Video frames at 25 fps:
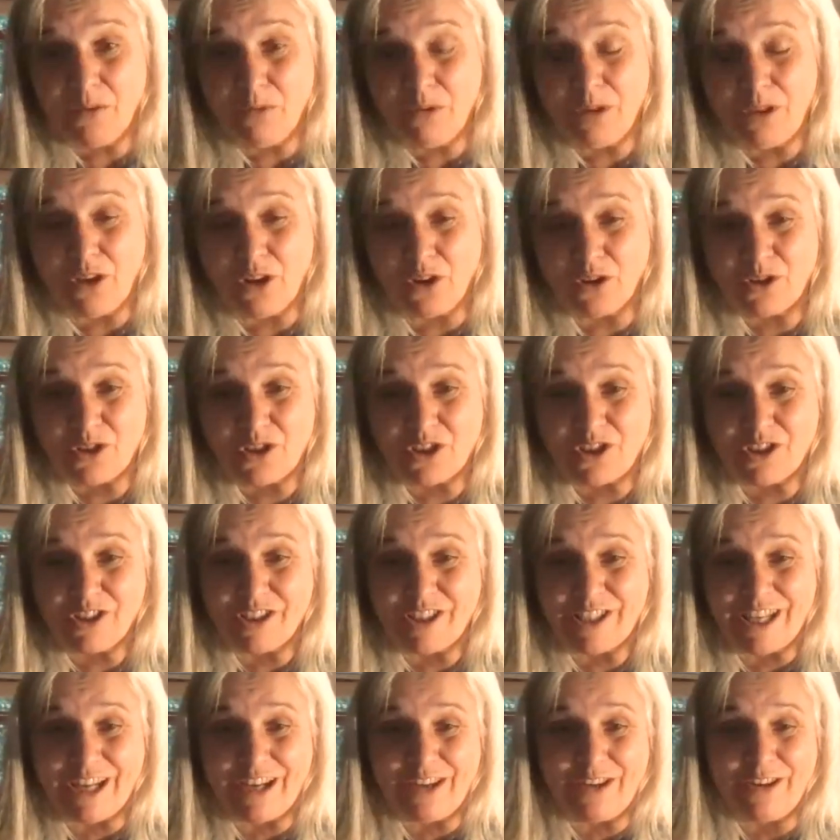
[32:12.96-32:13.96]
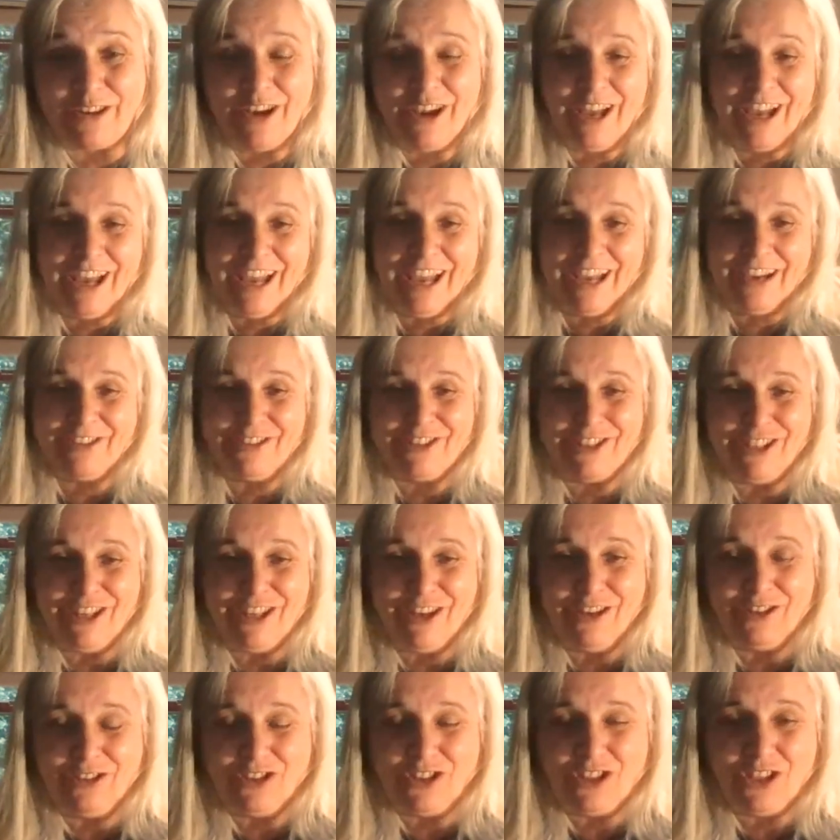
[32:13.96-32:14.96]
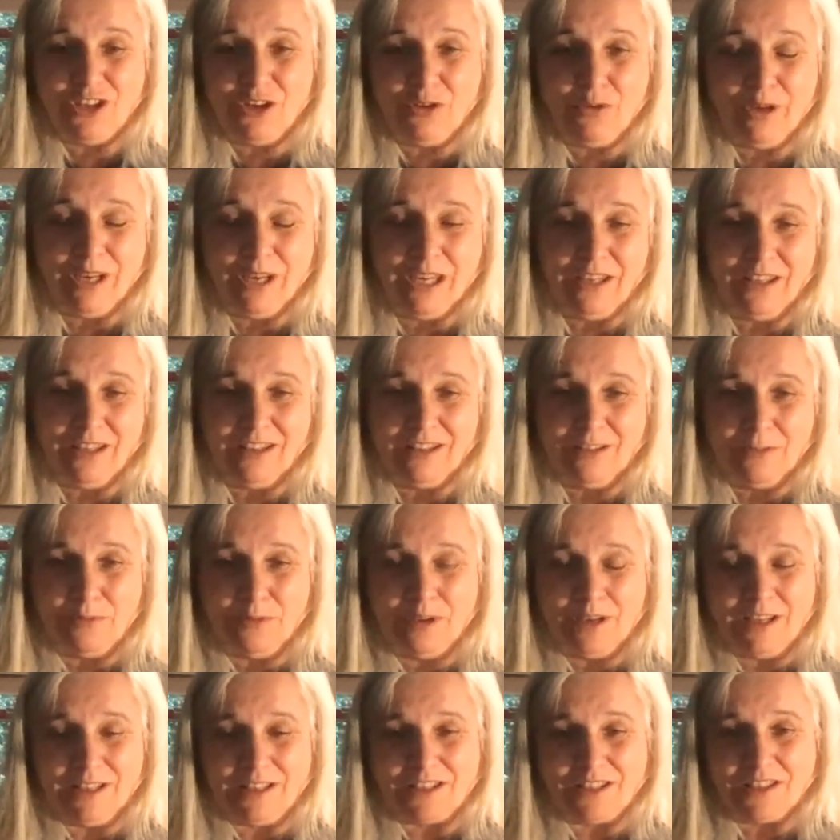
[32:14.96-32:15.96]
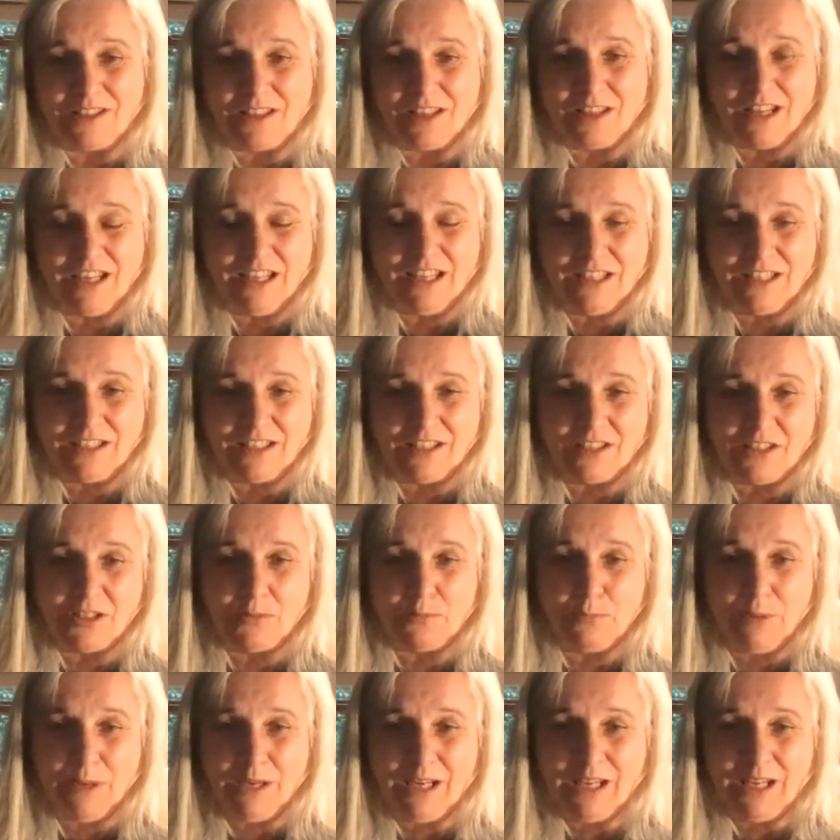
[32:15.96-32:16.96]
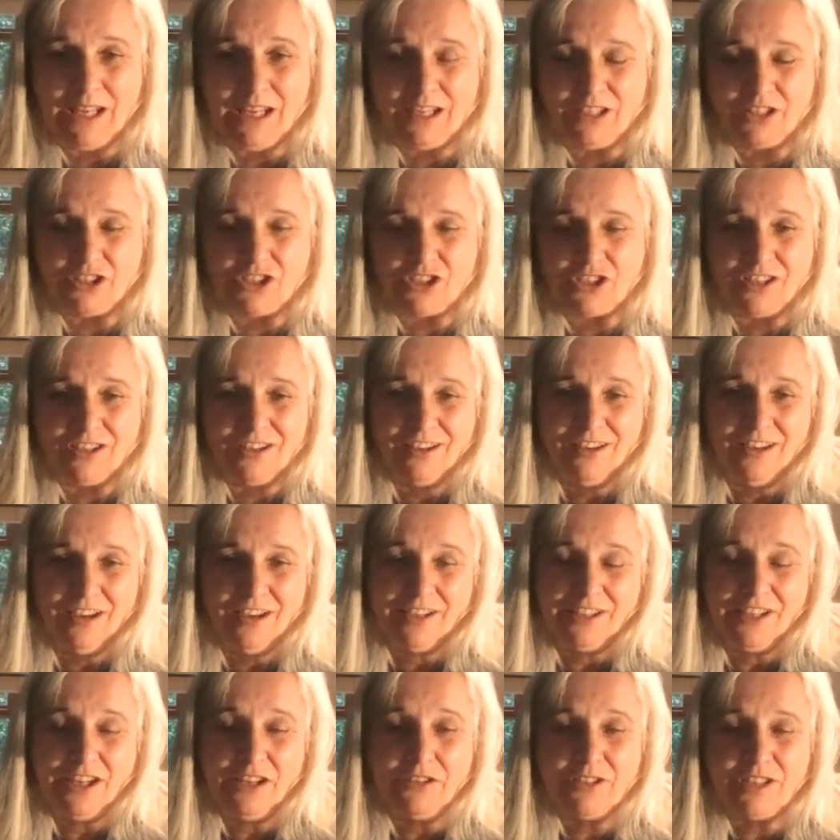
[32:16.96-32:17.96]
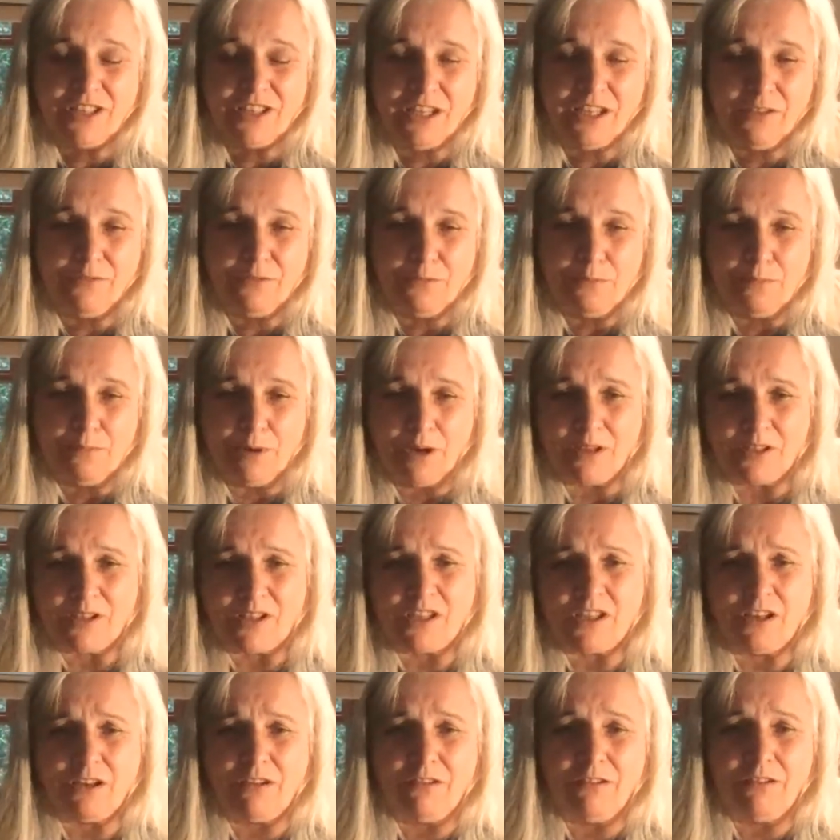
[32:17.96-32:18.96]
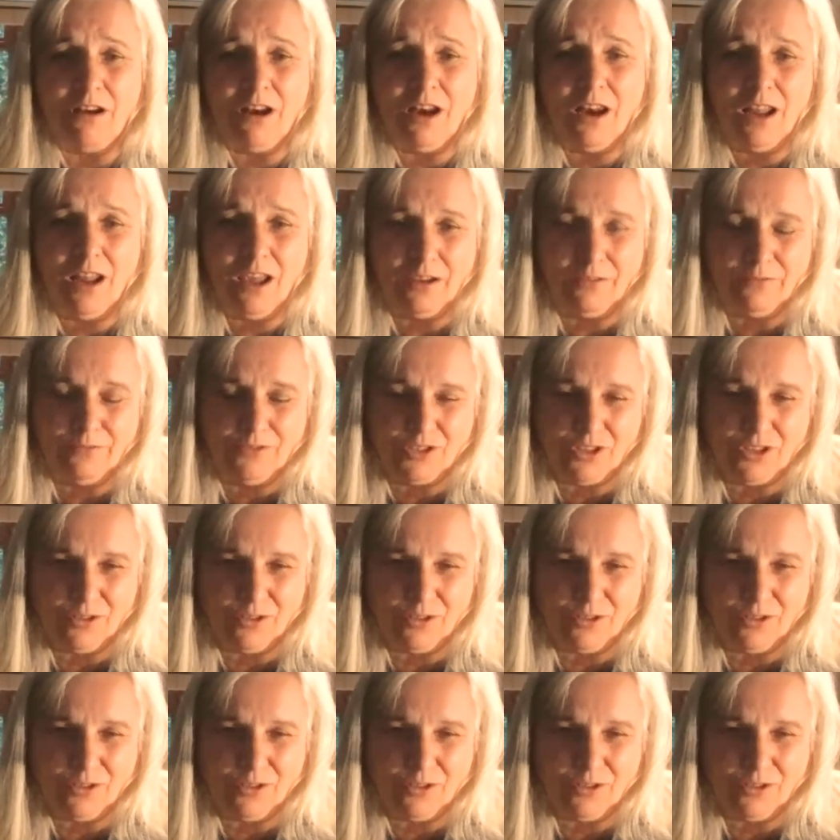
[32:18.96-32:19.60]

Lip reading: with hostas. How do you eat them as a spinach? I know Stephen Barstow loves